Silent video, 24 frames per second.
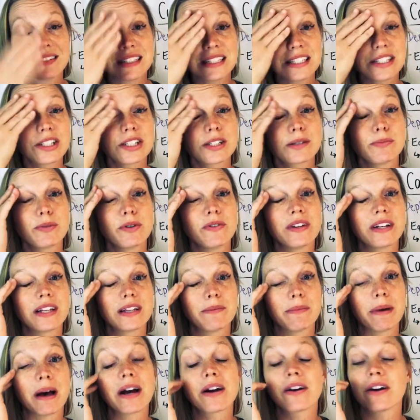He's just moving
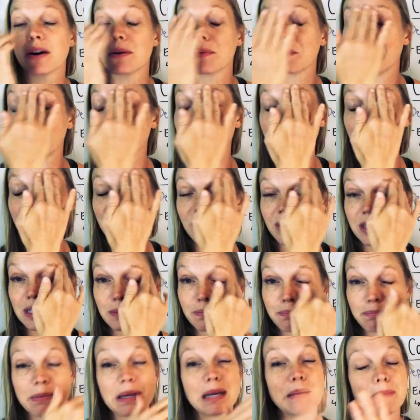in the background, making sure he's,
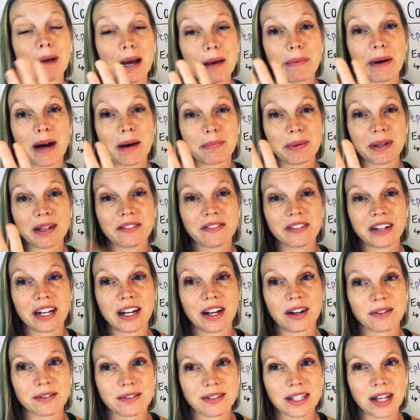he might pop in the
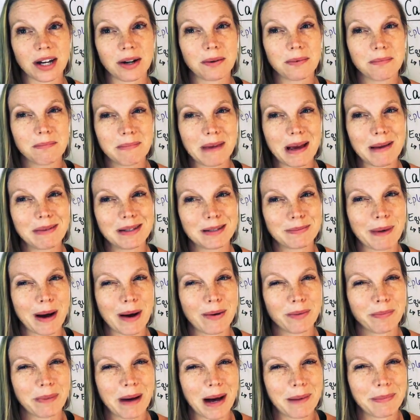video. So maybe
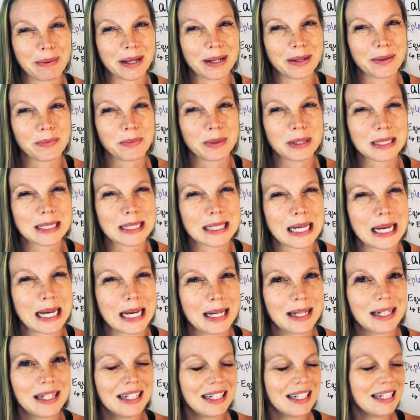Spot will pop in. We'll
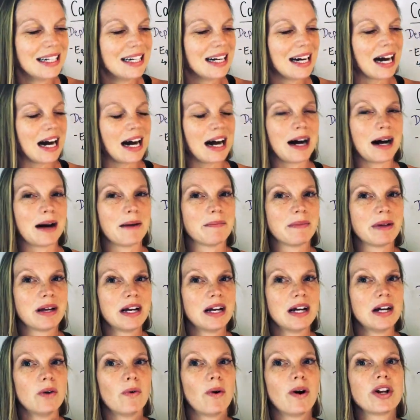see. Um,
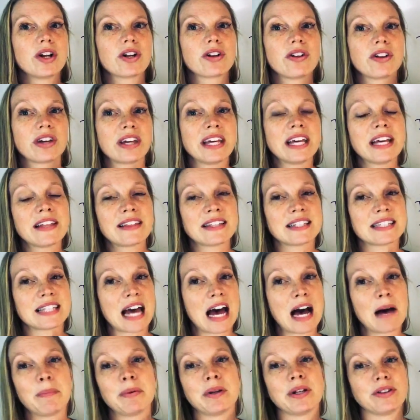when you're looking at this
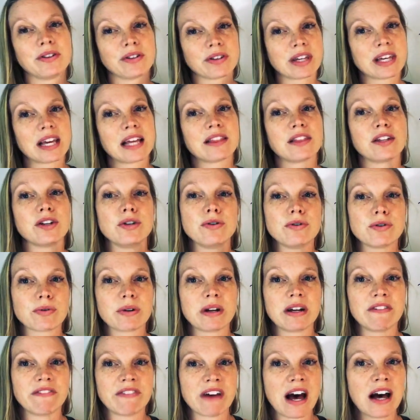apple and looking at the
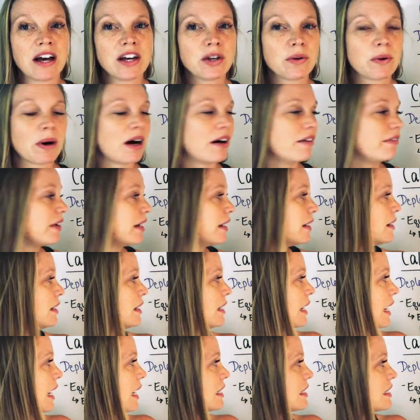nutrient value of it,
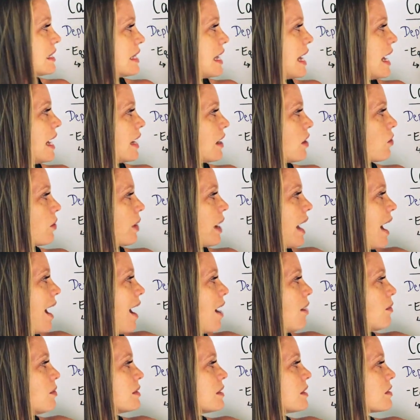and saying, okay,
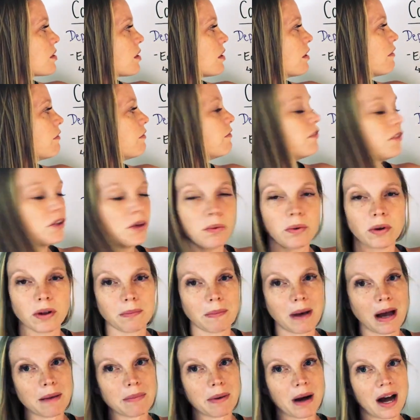how is this going to
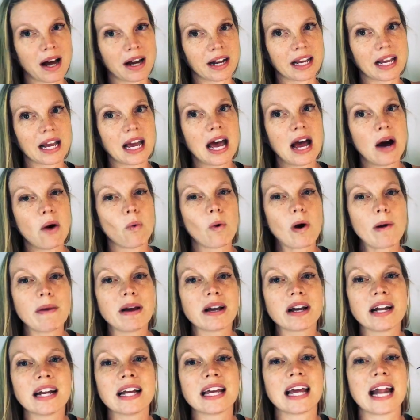fuel my body? Where am
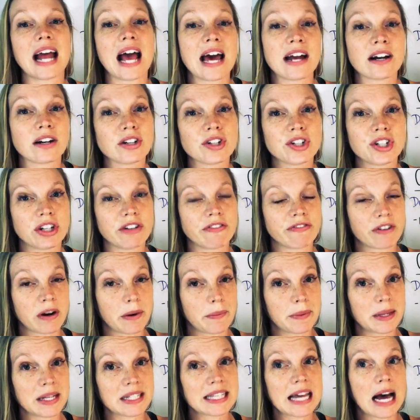I going to get energy
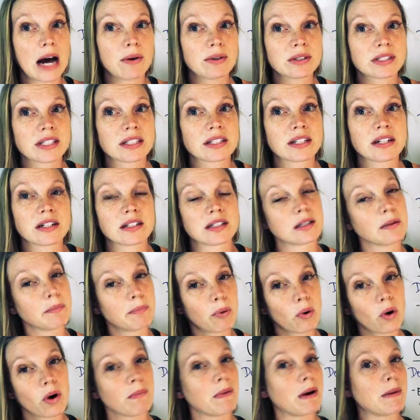from this? How is this going to
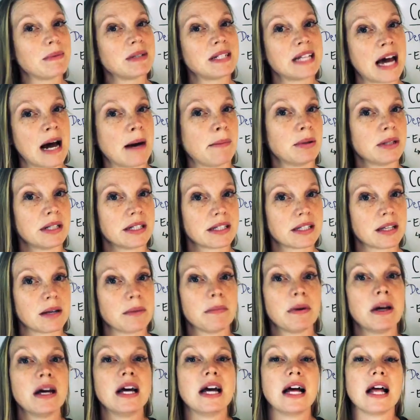support my
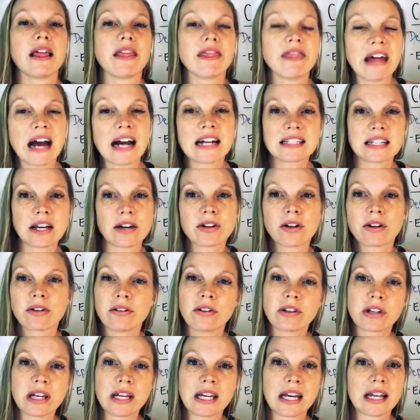metabolism? That's how you're
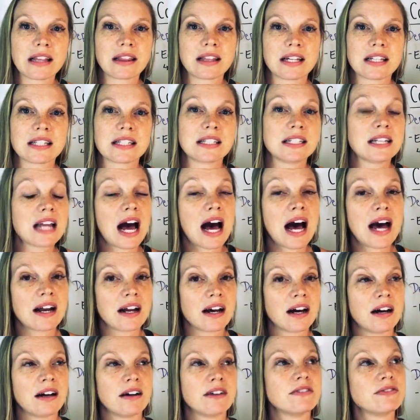looking at this,
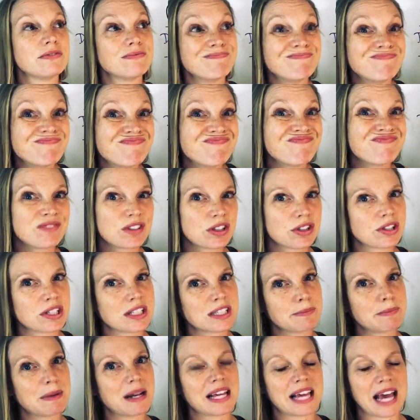not of, mm, there's
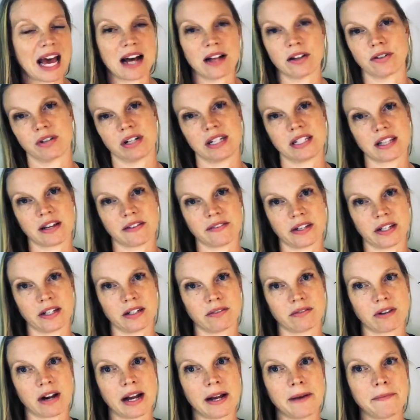this many calories of
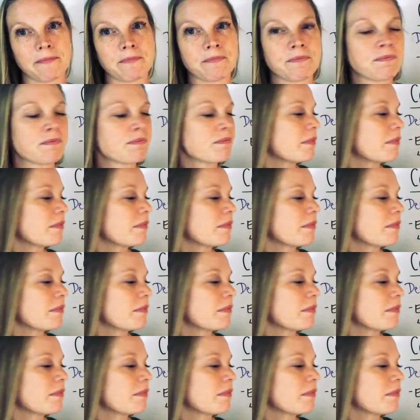it, right?